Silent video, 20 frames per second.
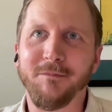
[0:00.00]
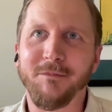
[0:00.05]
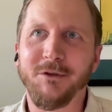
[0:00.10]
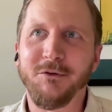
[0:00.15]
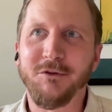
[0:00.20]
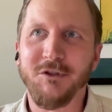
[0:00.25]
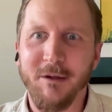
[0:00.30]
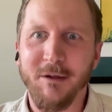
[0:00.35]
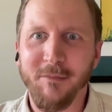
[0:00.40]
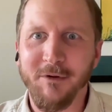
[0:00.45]

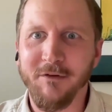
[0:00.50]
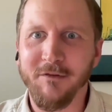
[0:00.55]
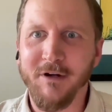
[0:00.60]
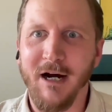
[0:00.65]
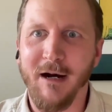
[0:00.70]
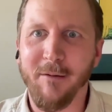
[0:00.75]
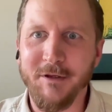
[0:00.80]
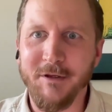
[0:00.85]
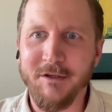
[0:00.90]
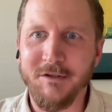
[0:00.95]
using a bit of
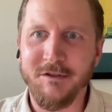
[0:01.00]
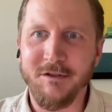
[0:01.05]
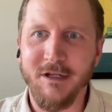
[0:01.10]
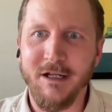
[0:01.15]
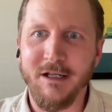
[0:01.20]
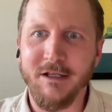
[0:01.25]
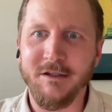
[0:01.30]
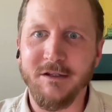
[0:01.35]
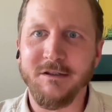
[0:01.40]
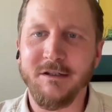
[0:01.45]
common
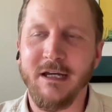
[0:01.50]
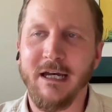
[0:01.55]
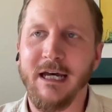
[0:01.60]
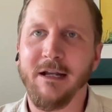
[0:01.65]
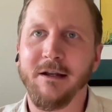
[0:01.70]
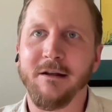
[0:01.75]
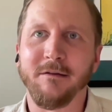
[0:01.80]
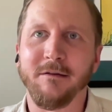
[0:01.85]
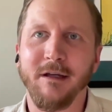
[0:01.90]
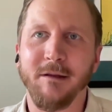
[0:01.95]
sense,
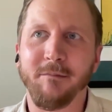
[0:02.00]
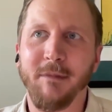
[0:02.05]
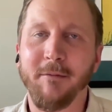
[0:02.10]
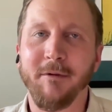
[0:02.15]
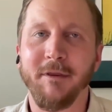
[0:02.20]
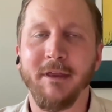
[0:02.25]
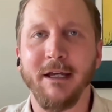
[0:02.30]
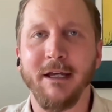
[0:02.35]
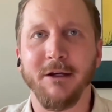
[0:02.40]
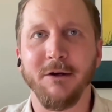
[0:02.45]
and
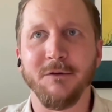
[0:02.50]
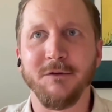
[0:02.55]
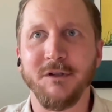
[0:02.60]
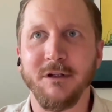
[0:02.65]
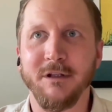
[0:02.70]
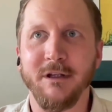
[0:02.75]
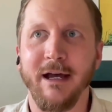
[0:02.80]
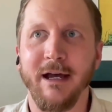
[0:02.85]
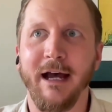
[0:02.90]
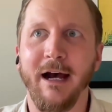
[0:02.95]
maybe that goes
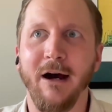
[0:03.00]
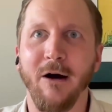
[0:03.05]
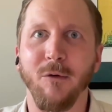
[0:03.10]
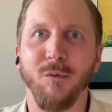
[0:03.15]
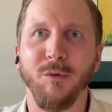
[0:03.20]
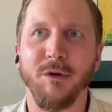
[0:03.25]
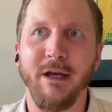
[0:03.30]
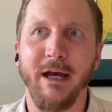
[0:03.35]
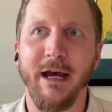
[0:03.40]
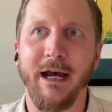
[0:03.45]
into how
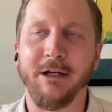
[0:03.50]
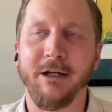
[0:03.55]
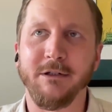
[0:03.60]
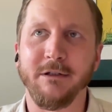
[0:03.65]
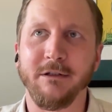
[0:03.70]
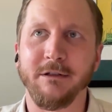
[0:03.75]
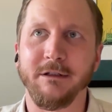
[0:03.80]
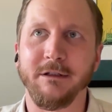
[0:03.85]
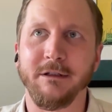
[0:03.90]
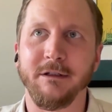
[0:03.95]
we
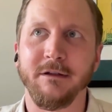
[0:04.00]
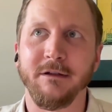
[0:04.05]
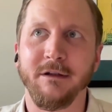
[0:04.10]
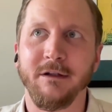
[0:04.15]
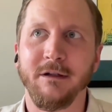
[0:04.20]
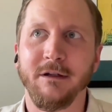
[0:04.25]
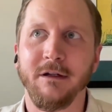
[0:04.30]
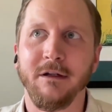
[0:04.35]
actually